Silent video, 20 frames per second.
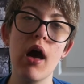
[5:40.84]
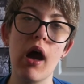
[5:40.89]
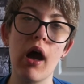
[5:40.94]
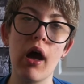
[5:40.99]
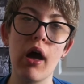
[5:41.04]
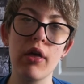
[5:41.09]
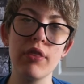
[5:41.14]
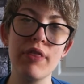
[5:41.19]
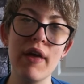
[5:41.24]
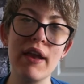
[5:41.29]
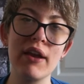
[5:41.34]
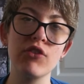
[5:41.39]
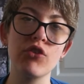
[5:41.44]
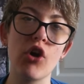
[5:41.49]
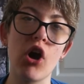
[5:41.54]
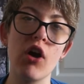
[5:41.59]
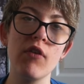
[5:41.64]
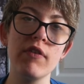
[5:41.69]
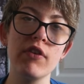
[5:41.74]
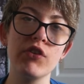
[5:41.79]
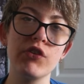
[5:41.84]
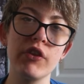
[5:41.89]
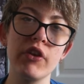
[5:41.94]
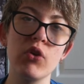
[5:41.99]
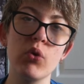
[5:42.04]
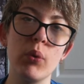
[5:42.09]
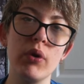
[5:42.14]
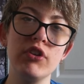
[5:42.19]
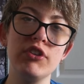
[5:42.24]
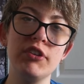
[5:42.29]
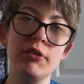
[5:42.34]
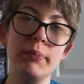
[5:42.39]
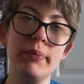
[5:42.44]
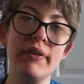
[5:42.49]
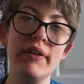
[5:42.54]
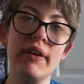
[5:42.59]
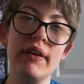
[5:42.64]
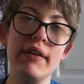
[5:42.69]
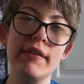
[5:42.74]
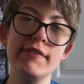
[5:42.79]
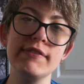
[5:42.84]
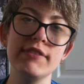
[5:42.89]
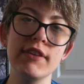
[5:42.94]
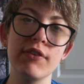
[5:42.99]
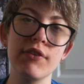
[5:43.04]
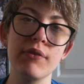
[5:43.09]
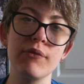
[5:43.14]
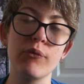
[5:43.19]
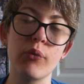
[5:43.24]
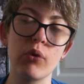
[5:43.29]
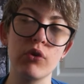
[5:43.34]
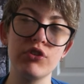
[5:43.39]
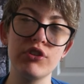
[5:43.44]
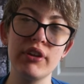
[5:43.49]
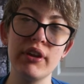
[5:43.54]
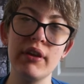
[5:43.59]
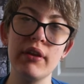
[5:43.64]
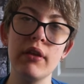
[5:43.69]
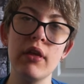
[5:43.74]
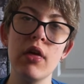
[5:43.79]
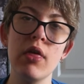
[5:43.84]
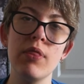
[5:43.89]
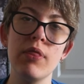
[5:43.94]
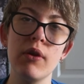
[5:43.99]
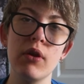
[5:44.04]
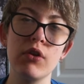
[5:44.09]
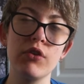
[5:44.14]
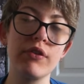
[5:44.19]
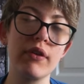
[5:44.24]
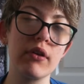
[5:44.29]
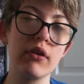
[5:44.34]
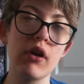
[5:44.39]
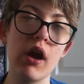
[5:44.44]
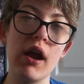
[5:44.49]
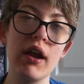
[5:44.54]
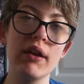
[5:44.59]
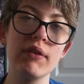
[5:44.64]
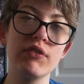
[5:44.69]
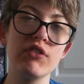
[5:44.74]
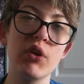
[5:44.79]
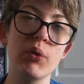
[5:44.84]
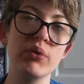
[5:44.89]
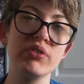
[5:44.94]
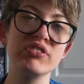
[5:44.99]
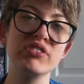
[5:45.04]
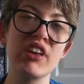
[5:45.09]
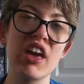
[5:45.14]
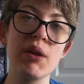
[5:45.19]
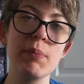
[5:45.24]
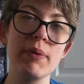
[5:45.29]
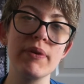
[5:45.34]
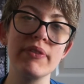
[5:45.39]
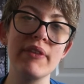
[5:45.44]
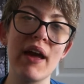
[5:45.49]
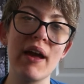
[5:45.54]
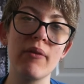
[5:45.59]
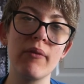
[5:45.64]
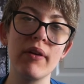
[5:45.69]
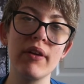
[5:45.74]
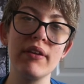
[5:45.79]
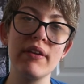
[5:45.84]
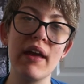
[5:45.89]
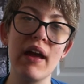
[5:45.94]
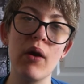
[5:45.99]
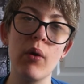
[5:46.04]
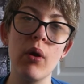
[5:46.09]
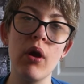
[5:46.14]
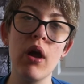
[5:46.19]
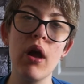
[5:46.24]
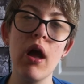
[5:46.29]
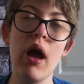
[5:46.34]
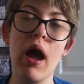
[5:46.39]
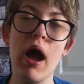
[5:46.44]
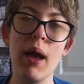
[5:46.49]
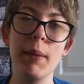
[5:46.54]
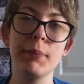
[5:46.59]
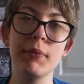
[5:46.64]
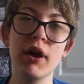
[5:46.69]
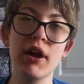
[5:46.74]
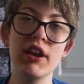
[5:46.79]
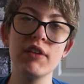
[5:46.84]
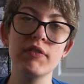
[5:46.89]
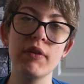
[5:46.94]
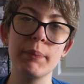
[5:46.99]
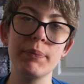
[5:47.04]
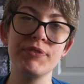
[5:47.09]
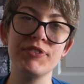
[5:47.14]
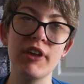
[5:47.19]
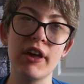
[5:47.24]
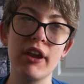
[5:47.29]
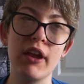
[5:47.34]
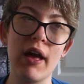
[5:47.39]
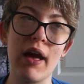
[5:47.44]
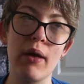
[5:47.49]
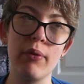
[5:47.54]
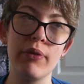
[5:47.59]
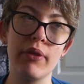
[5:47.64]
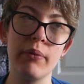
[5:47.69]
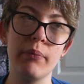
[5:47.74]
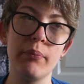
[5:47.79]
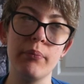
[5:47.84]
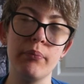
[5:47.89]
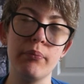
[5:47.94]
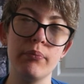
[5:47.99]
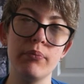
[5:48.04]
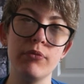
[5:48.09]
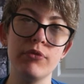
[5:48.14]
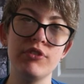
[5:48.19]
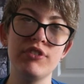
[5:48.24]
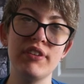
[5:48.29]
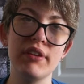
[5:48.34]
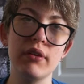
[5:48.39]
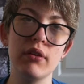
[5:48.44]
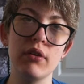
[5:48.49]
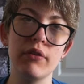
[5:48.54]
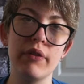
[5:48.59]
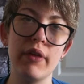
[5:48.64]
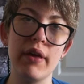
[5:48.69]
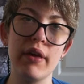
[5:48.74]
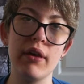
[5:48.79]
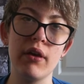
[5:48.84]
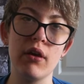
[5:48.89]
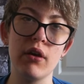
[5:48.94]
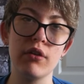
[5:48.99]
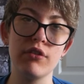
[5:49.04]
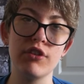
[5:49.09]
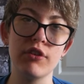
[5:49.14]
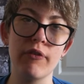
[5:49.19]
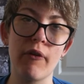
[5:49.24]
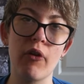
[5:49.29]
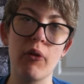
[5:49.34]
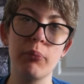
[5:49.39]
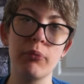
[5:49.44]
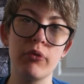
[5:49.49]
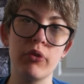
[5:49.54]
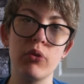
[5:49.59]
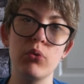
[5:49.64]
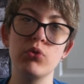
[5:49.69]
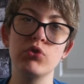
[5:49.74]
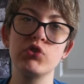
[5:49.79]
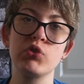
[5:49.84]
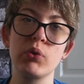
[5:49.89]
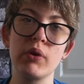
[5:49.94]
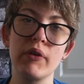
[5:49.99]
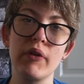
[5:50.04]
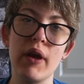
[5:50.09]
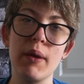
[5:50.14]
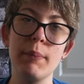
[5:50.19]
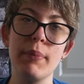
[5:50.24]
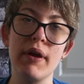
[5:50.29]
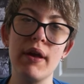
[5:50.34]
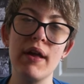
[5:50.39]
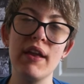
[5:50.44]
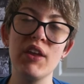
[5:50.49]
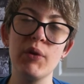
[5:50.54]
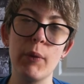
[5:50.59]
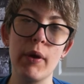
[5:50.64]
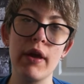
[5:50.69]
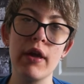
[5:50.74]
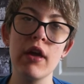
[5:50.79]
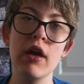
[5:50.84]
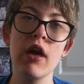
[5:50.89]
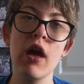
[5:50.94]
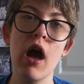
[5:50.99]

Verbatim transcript: Uh, that is obviously going to be in season 14. There's kind of no escaping that right now. I'm kind of upset how they de they developed Luke's storyline, but anyway,